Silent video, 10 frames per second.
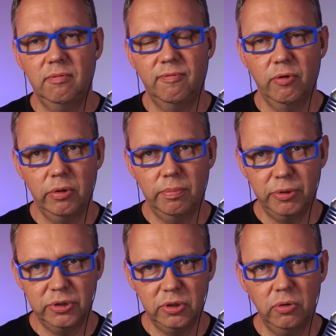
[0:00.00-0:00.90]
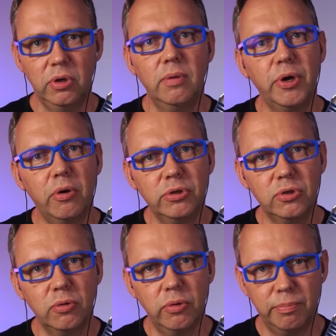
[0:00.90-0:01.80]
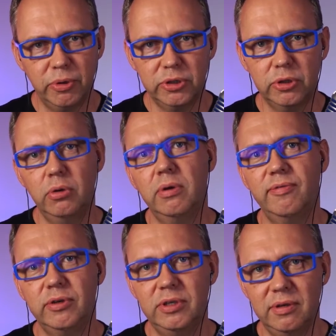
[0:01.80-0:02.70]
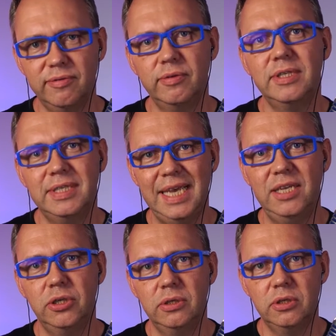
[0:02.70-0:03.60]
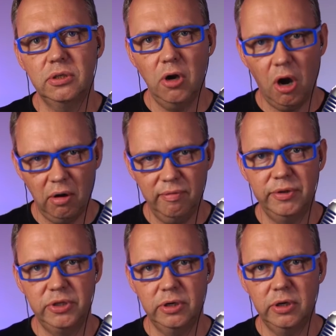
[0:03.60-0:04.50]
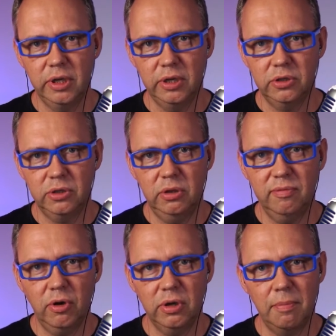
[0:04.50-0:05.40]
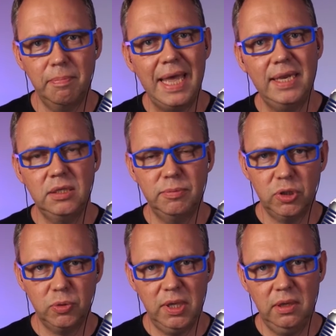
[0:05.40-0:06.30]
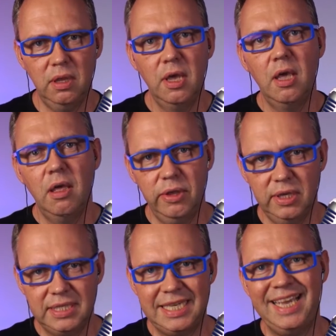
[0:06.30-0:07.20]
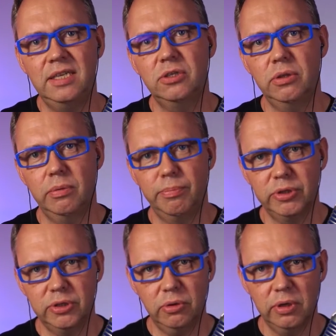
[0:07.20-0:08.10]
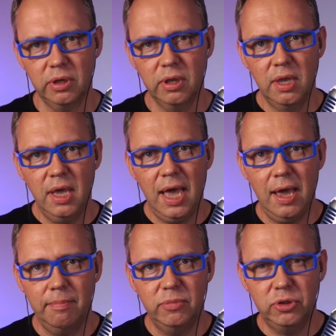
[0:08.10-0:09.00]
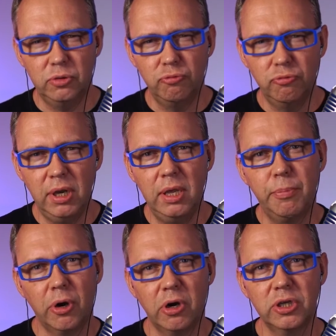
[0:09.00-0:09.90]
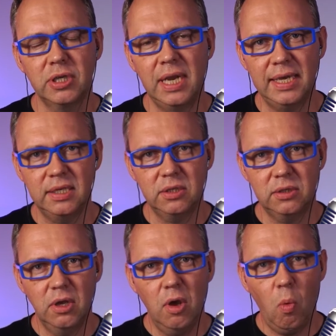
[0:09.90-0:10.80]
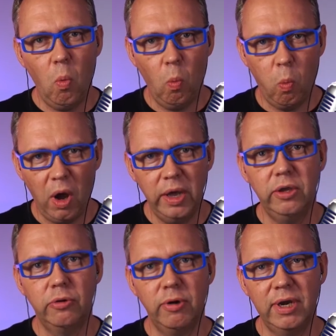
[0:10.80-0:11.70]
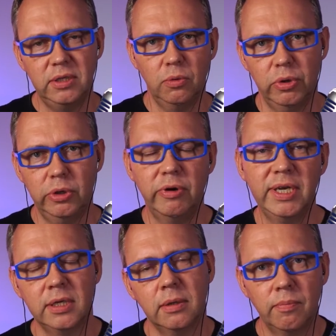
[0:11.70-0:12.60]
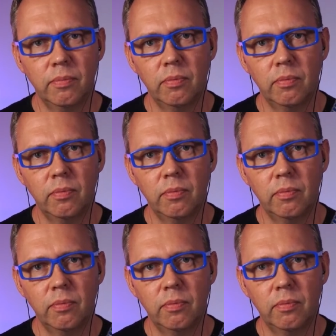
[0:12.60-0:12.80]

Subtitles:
for the persona, but also the persona for different stages of the journey. So you've got a blend between the intent and the persona to really personalize why you're writing what you're writing.